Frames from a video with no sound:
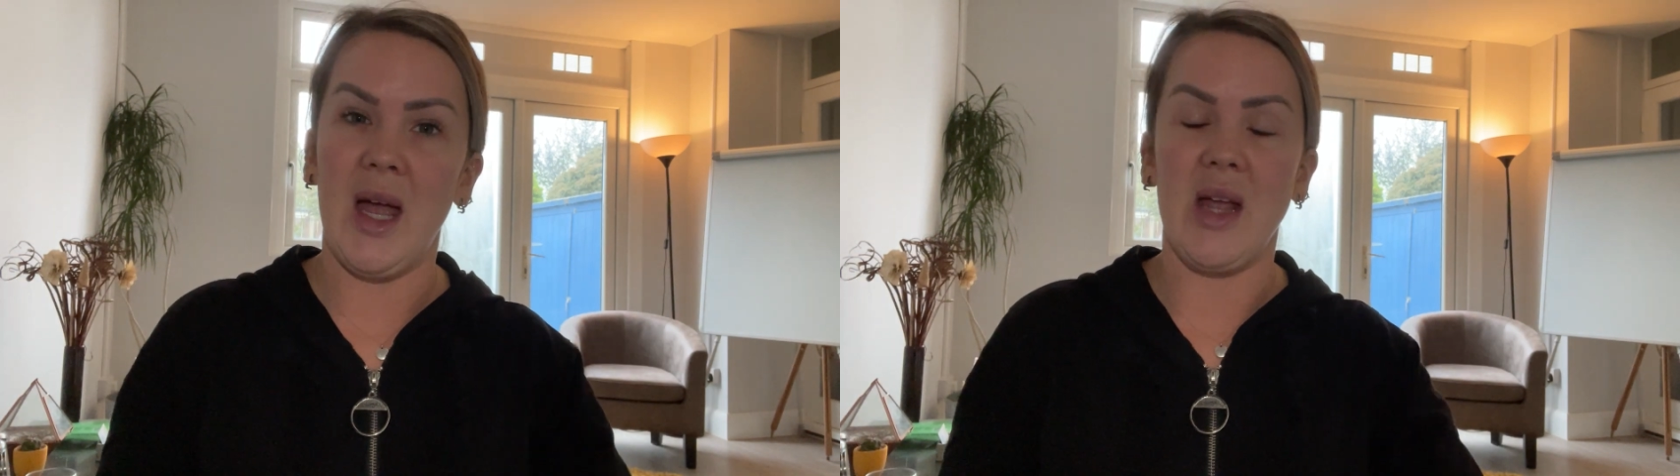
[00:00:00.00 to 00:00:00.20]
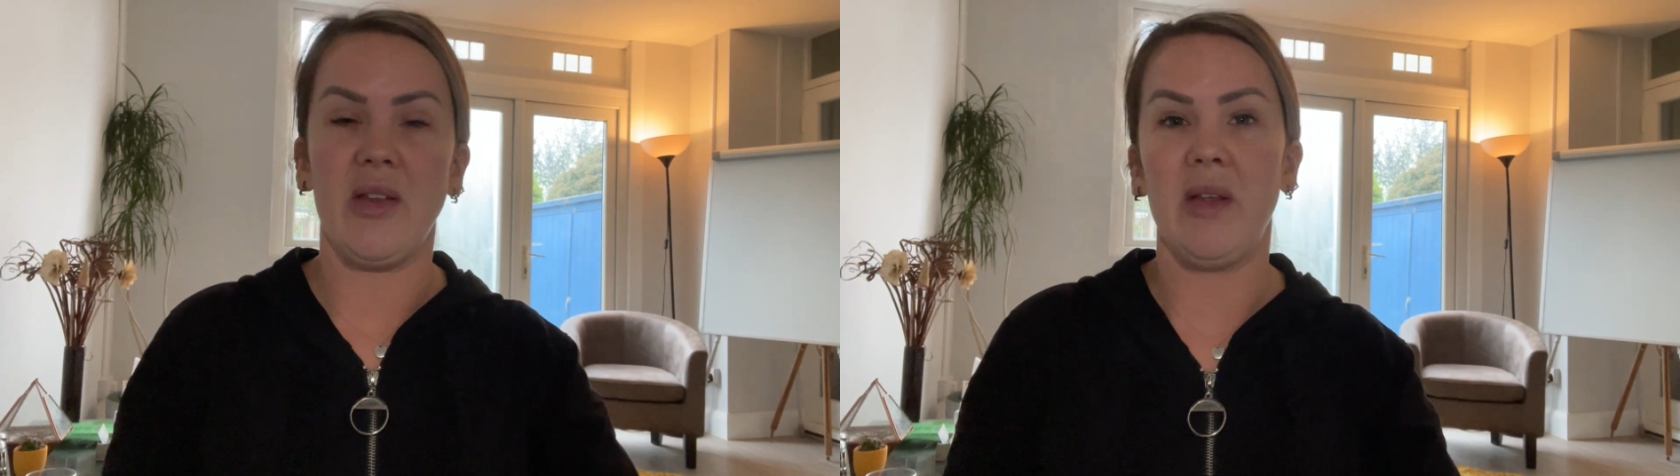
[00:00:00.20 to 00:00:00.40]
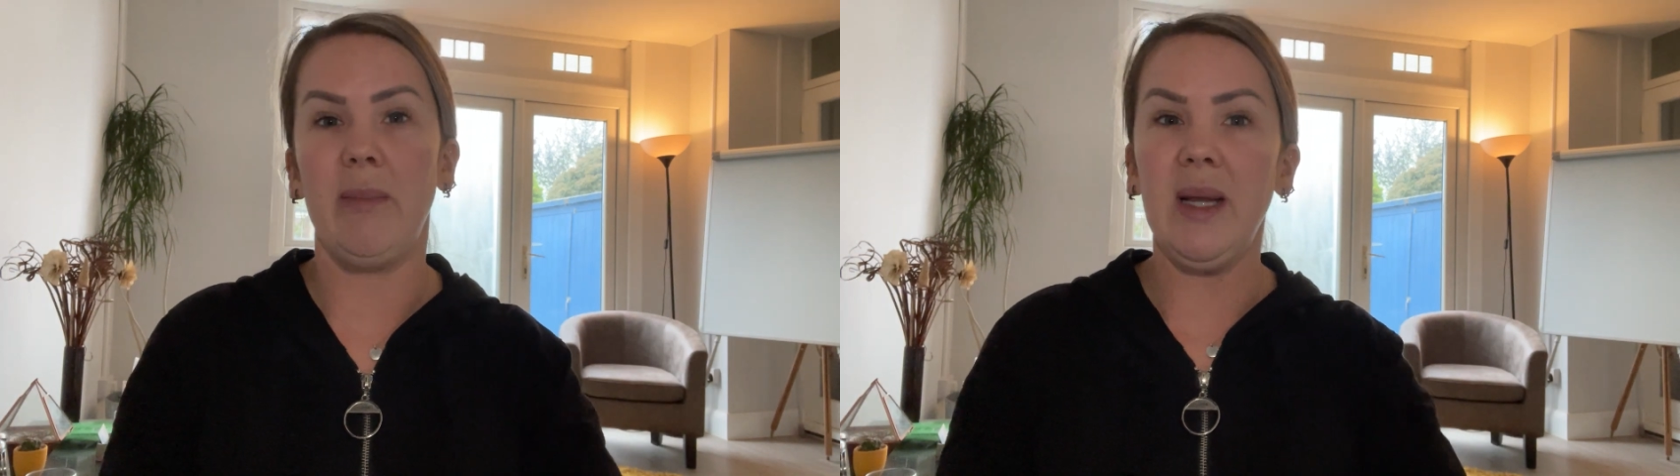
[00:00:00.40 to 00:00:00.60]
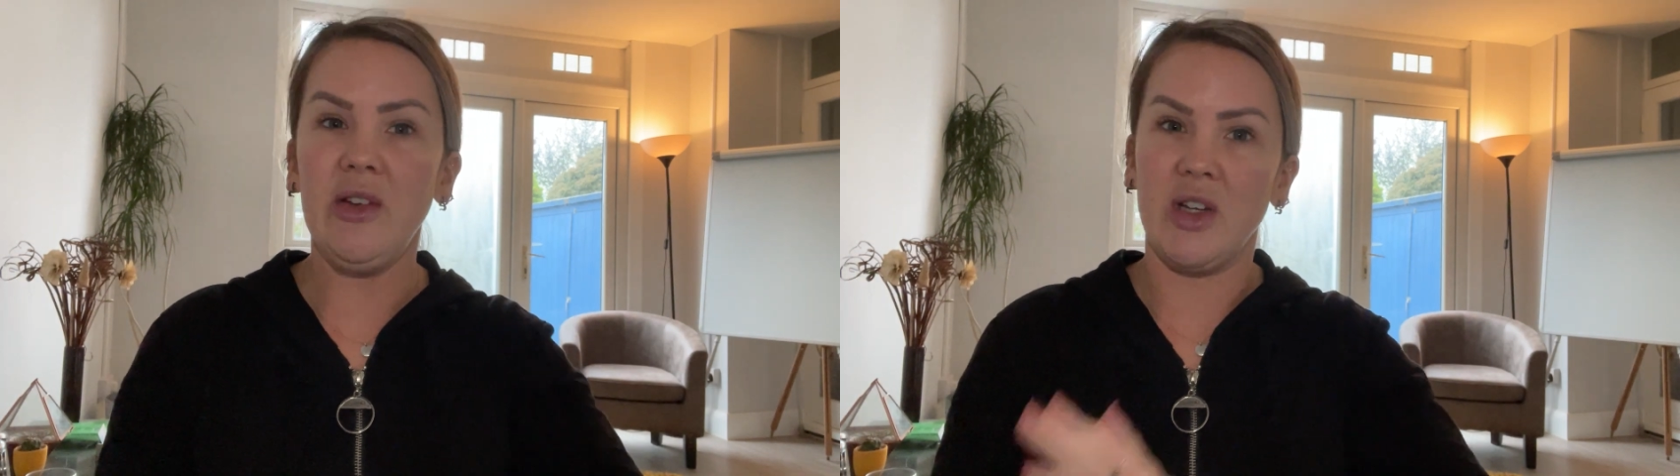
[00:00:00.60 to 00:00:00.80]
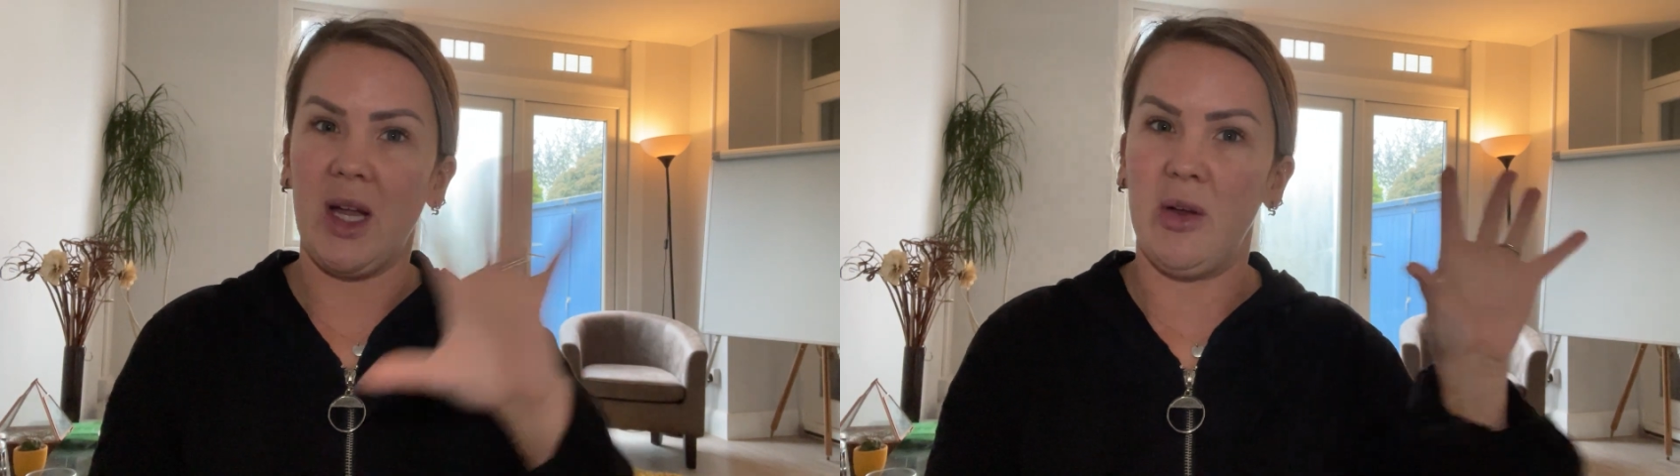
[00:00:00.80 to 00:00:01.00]
And as I said,
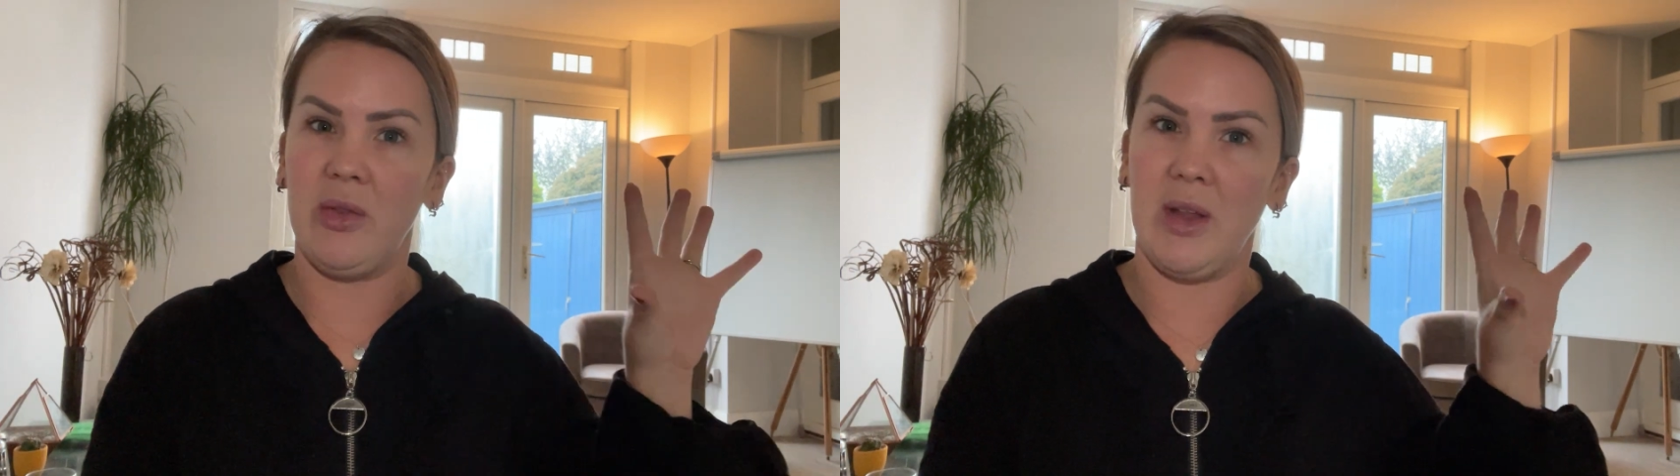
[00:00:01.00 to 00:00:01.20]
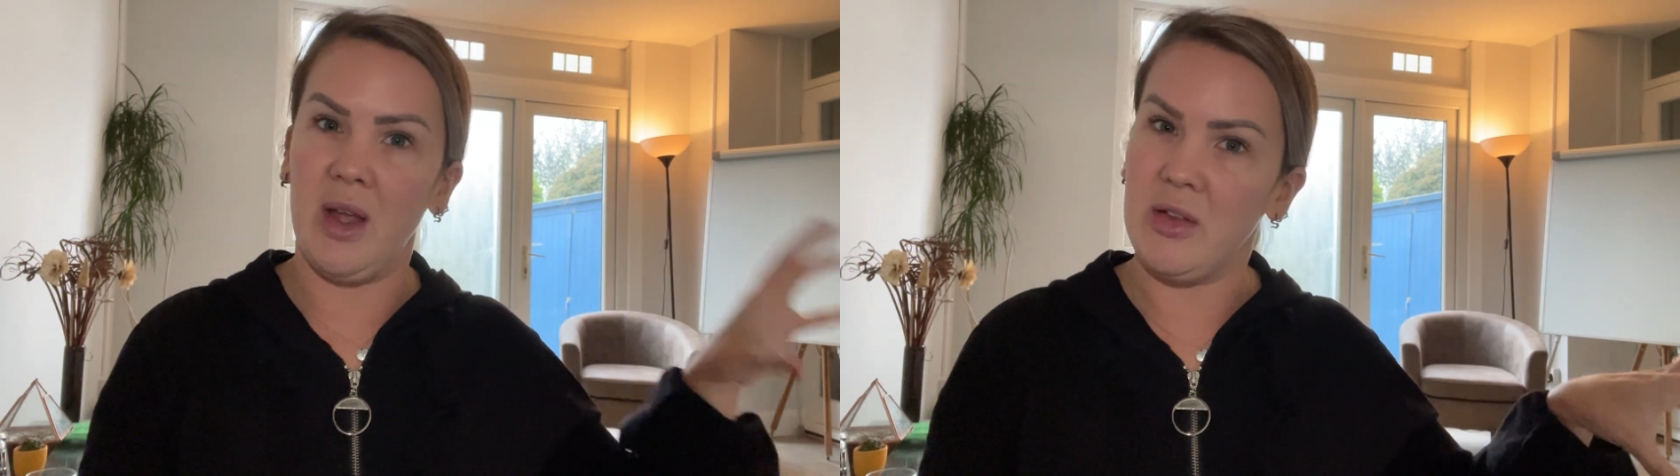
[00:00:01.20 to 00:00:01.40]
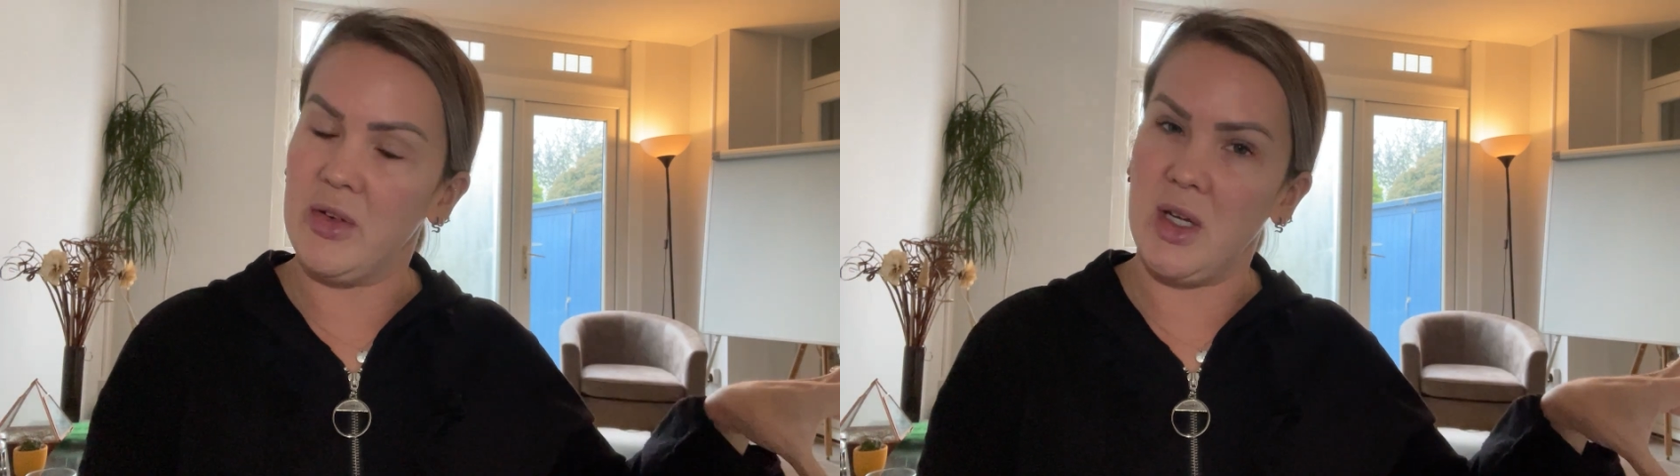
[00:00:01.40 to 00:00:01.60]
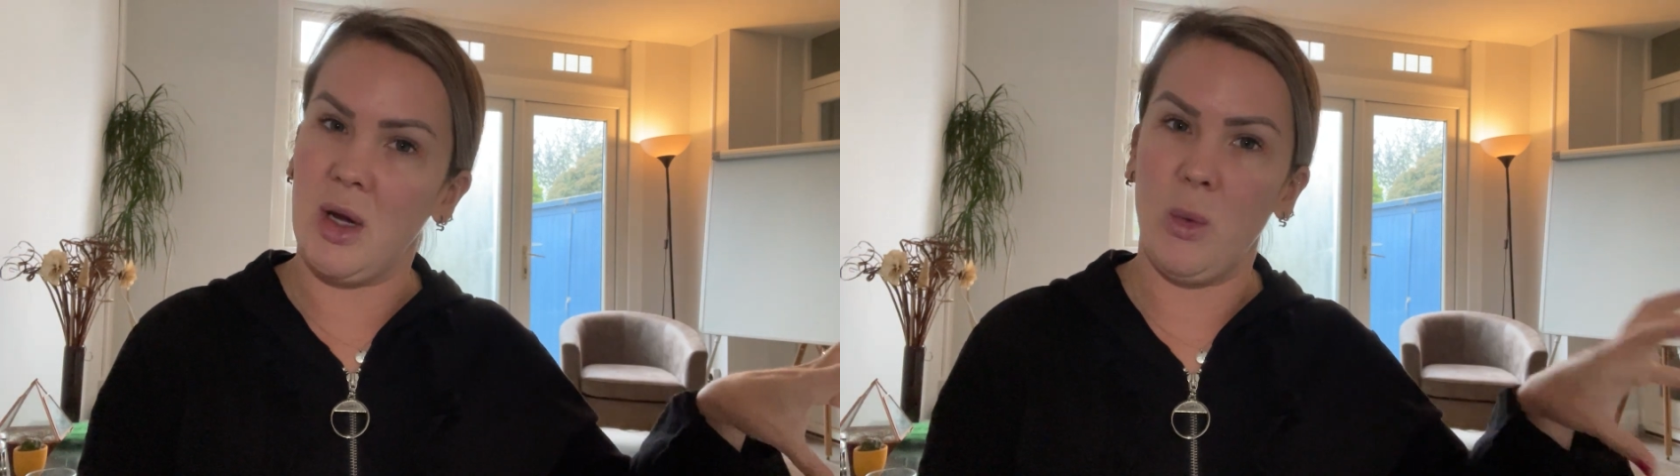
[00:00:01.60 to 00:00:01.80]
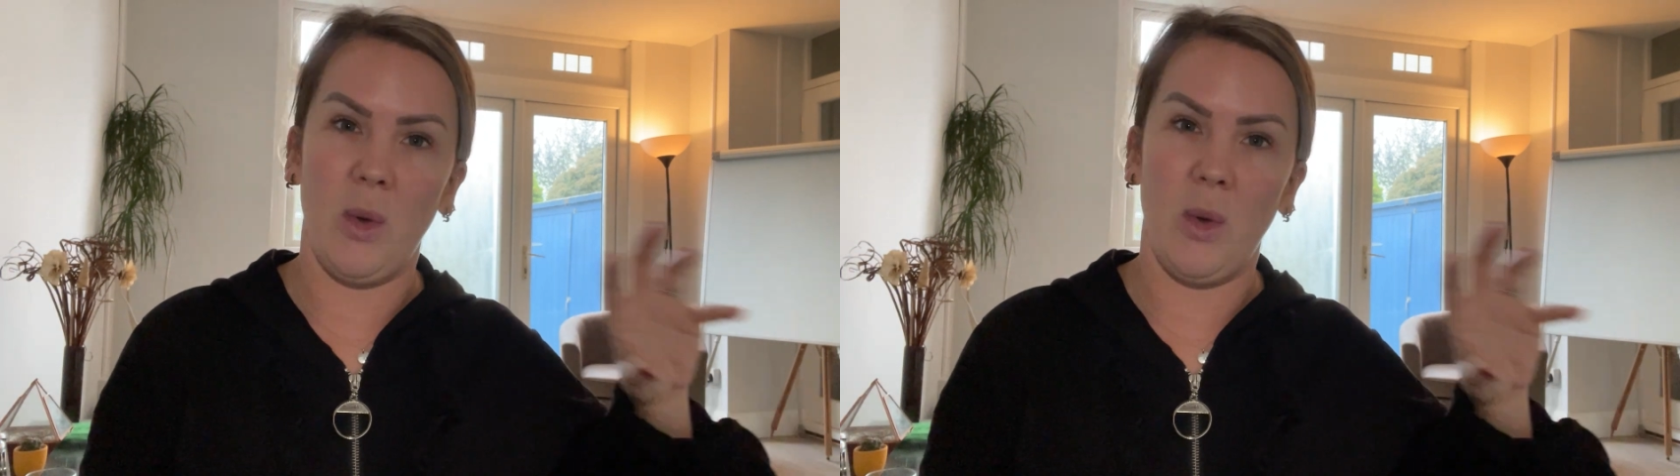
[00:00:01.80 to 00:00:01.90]
please check out the other video